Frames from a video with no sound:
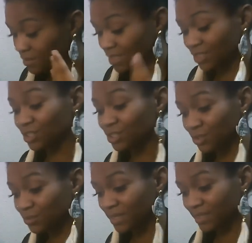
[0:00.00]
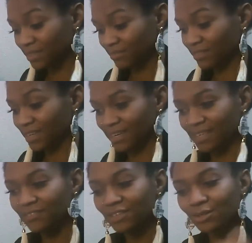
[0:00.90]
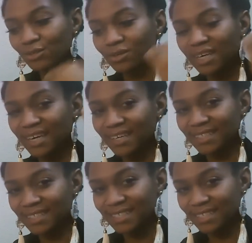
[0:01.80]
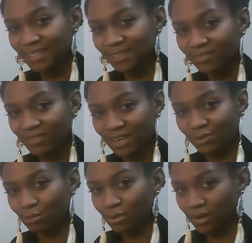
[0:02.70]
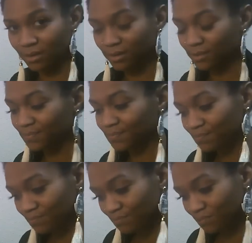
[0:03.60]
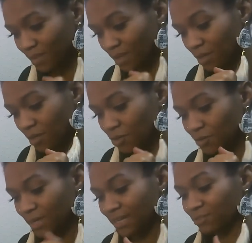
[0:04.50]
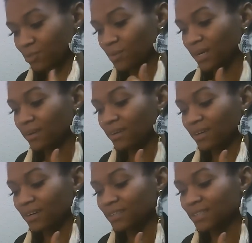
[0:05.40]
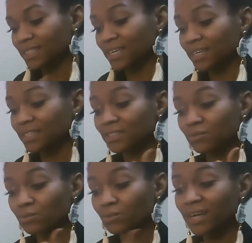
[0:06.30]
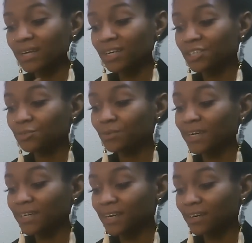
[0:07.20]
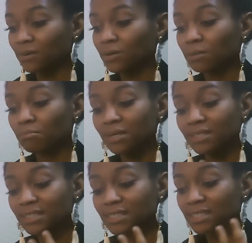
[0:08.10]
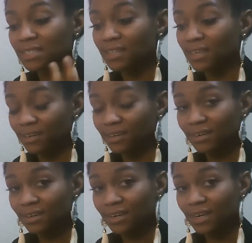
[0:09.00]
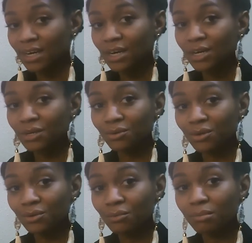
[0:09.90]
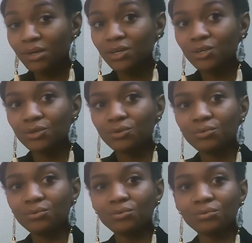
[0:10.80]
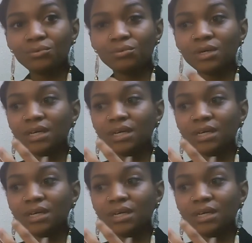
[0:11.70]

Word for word: in the doing of that even though you can't see the final product you have to recognize that right here right now abundance is there you know but you